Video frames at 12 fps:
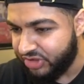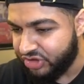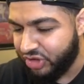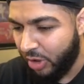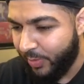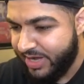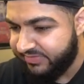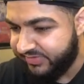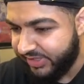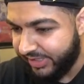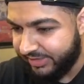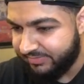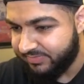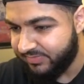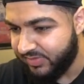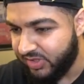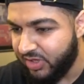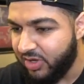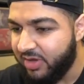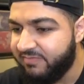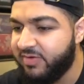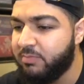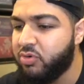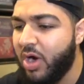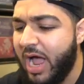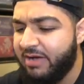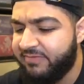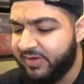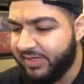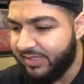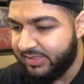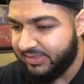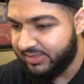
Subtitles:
Staravia. Vibrava.